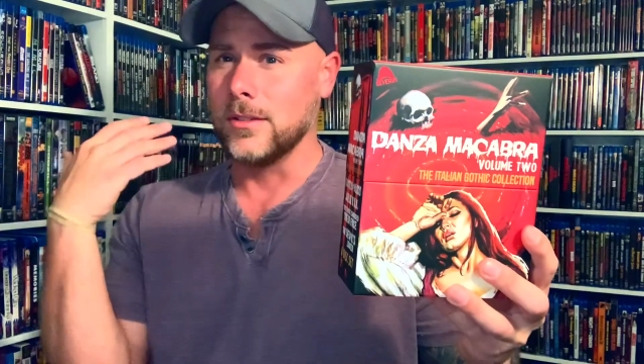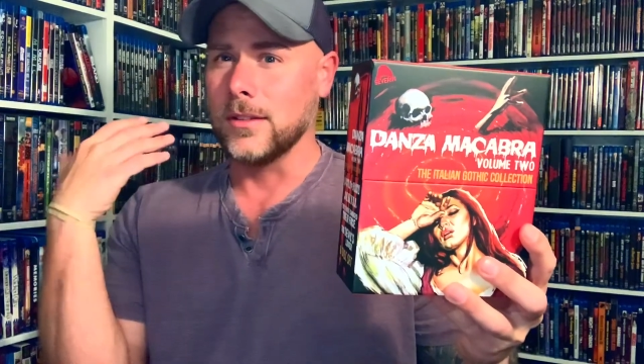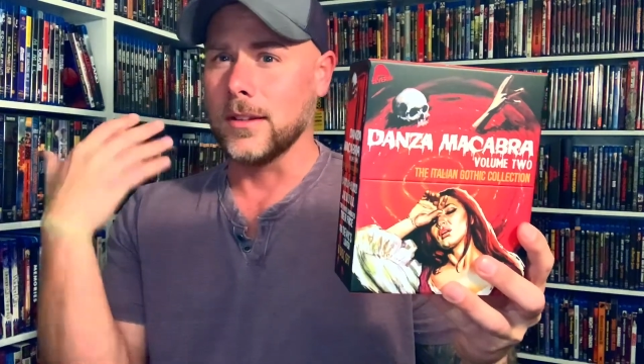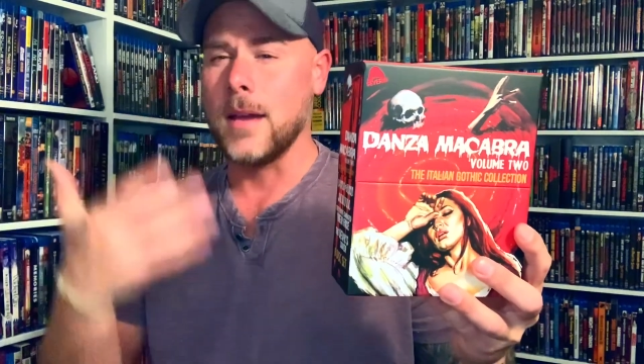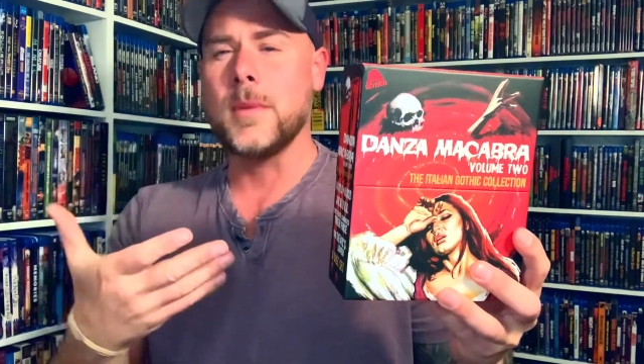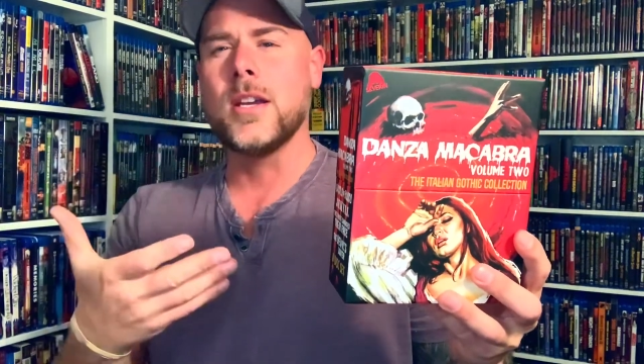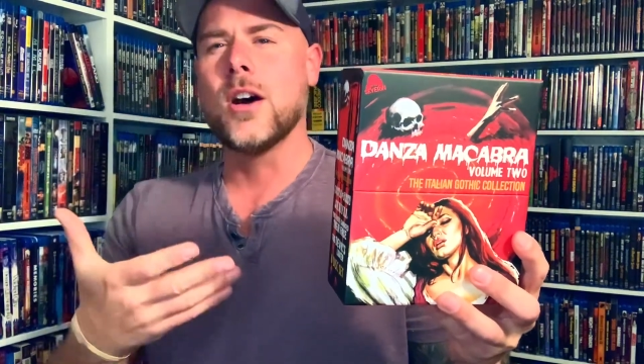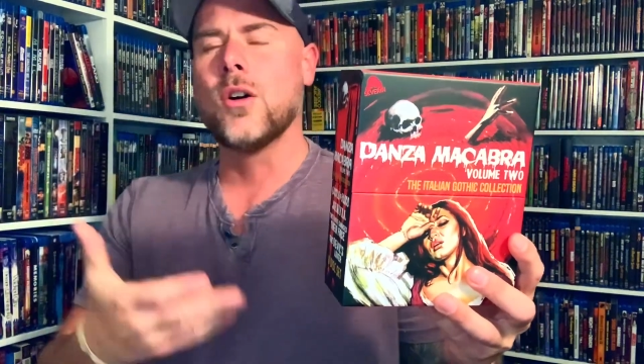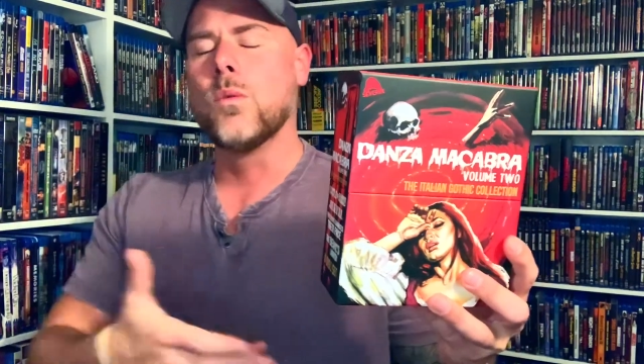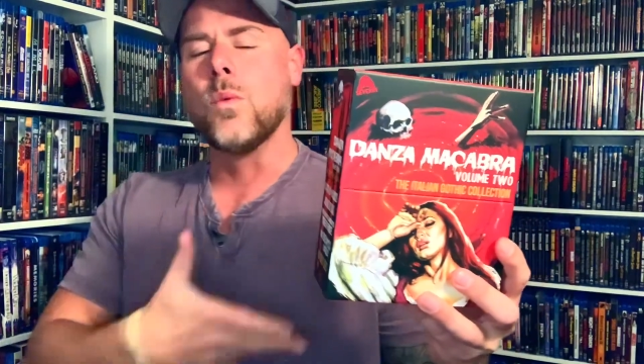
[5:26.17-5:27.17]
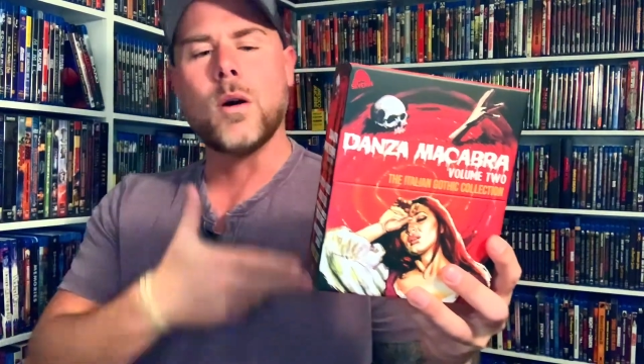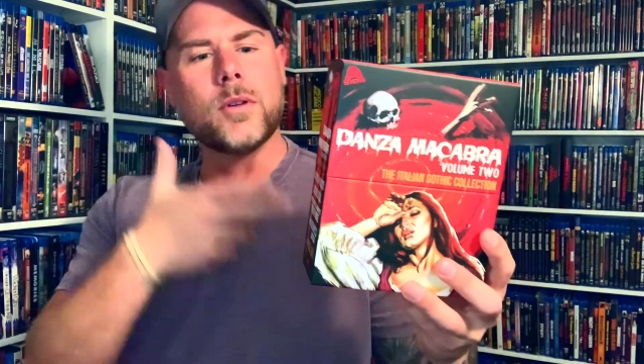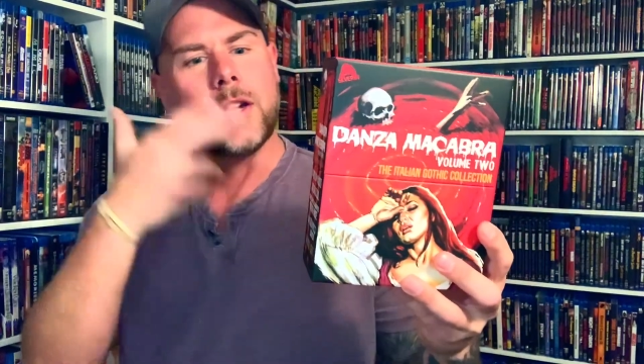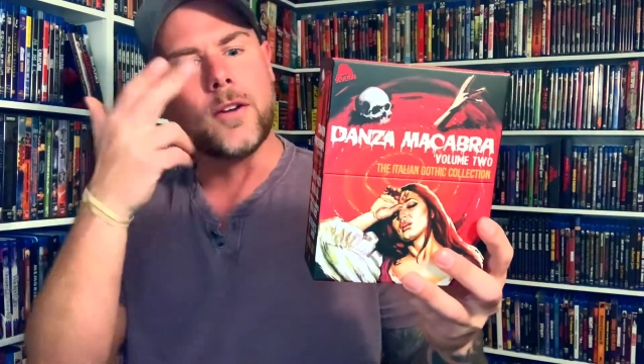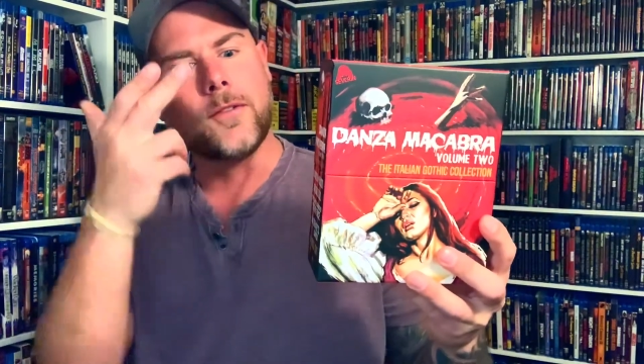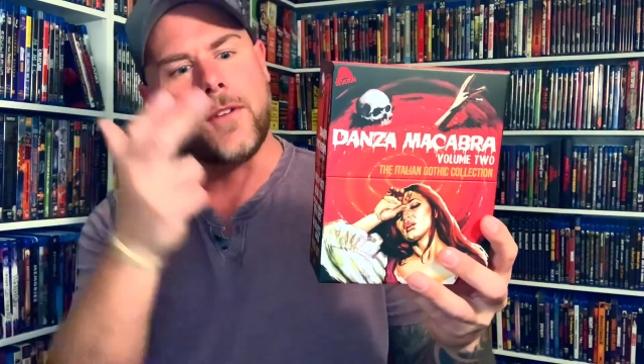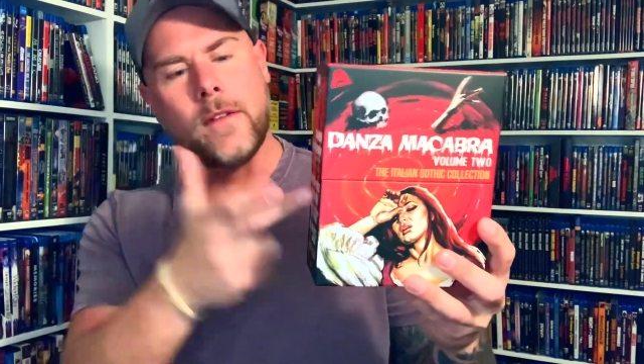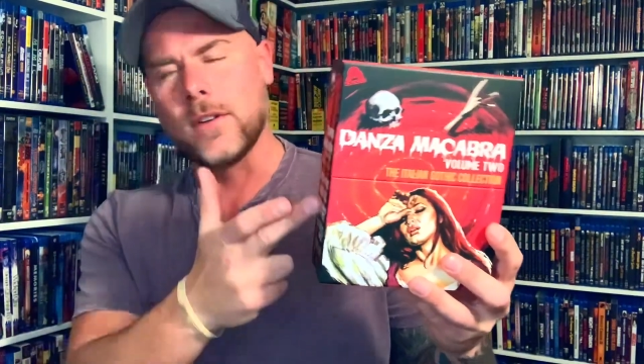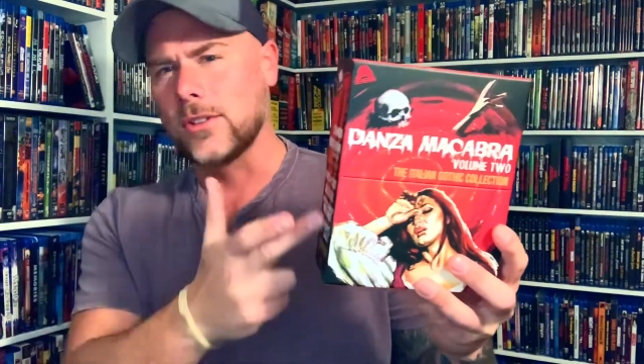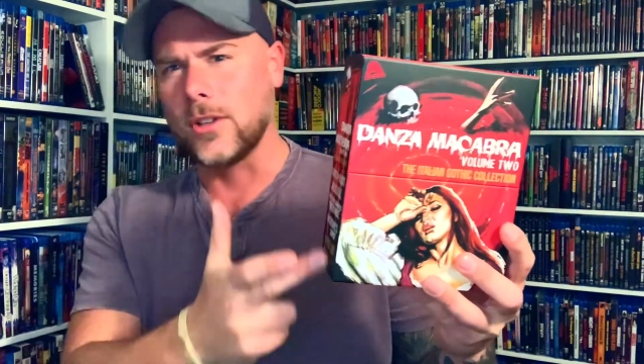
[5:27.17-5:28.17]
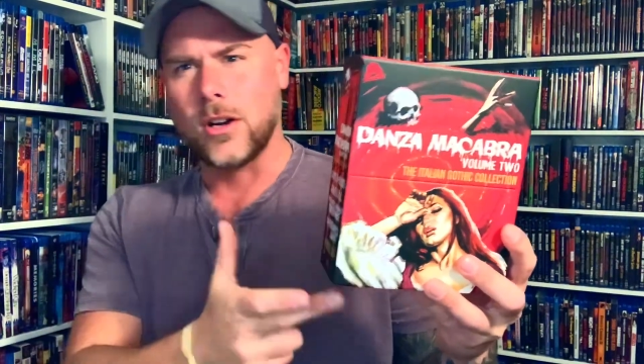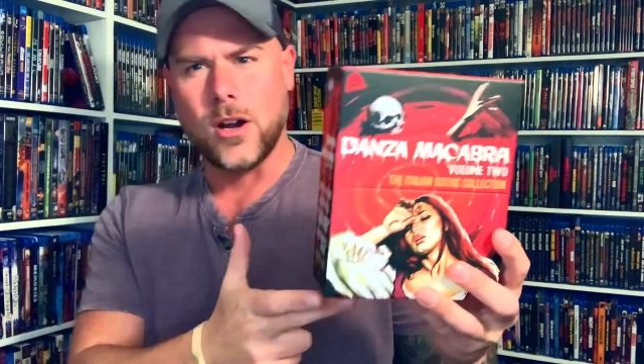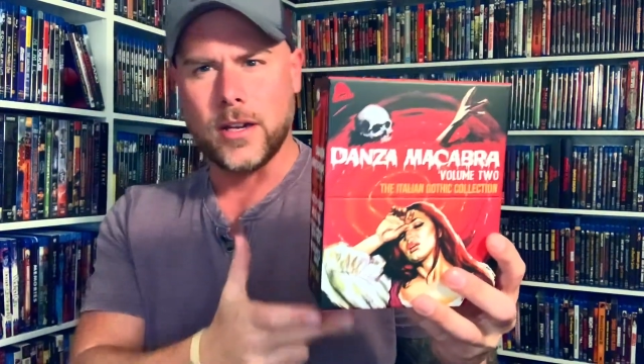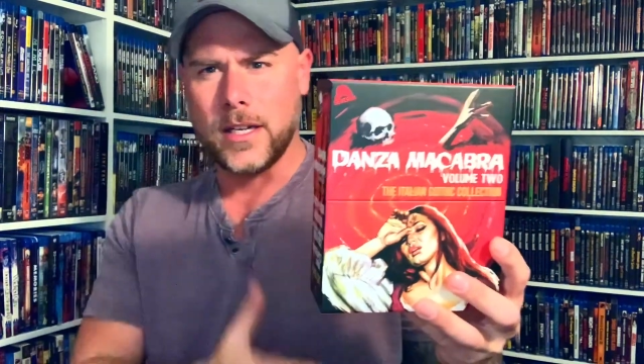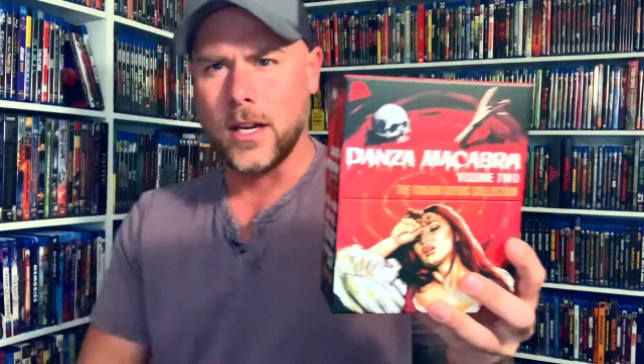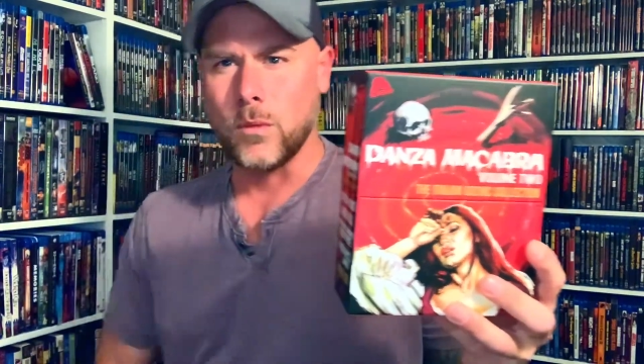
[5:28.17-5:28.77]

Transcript: let me know what your favorites are on here,